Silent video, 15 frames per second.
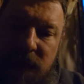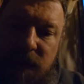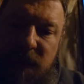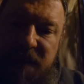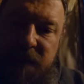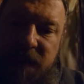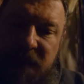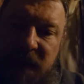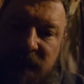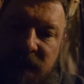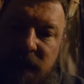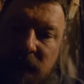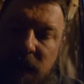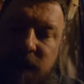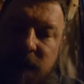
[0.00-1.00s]
Must
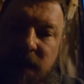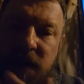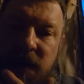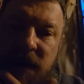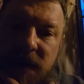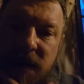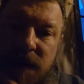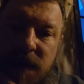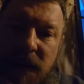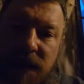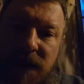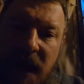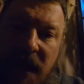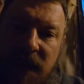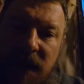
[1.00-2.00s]
be over in
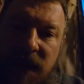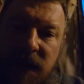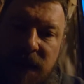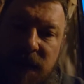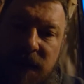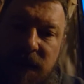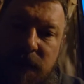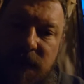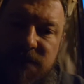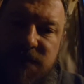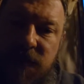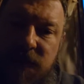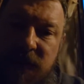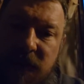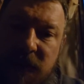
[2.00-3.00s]
Montana, I'm
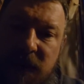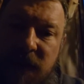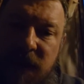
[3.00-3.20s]
assuming, huh?